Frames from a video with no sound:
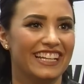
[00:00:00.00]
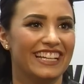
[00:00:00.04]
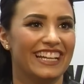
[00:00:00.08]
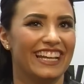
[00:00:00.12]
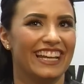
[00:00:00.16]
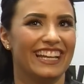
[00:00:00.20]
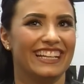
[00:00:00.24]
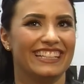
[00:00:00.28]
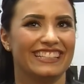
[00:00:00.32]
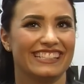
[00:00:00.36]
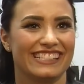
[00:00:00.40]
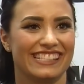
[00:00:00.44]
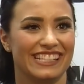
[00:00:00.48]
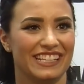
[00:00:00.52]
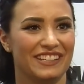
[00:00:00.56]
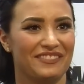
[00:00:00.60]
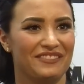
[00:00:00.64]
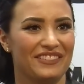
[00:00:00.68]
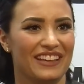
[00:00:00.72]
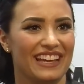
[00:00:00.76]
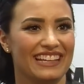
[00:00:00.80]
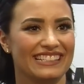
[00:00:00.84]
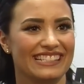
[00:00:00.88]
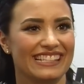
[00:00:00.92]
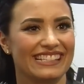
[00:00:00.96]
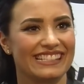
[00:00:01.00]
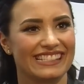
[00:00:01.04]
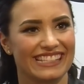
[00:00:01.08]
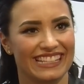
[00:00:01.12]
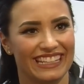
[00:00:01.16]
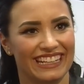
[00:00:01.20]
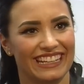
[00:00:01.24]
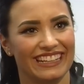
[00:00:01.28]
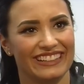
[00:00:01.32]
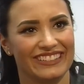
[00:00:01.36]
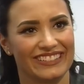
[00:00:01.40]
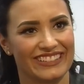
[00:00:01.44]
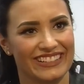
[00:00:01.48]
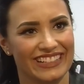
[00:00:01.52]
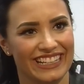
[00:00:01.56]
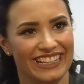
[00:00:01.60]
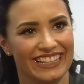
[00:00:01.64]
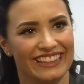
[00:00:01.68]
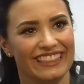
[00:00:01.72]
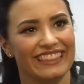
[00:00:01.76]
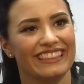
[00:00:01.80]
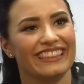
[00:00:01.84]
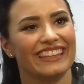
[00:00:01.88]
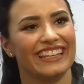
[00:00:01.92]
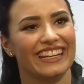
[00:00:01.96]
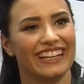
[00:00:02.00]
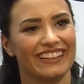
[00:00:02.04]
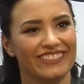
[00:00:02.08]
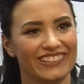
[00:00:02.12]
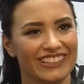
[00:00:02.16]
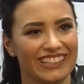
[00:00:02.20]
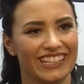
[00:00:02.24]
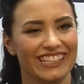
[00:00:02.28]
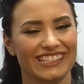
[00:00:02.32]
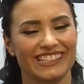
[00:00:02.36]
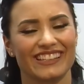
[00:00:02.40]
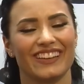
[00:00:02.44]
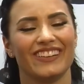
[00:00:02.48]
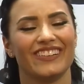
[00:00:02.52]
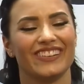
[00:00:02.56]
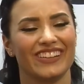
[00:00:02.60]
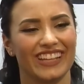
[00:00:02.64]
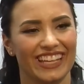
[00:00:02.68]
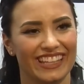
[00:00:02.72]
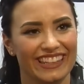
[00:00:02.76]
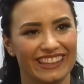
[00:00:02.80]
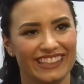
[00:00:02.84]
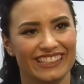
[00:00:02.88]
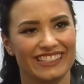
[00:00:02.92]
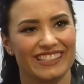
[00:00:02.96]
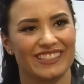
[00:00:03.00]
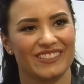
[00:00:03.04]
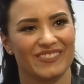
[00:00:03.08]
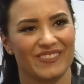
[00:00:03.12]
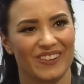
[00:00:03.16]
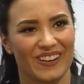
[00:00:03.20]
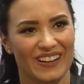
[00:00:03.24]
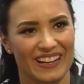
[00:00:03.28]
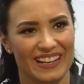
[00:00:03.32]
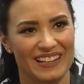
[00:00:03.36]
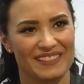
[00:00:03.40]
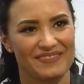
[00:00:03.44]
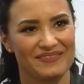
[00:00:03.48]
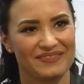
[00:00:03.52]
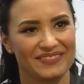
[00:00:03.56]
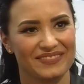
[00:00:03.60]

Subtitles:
and see if it has a city underneath, and then I realize, okay, this is where I am.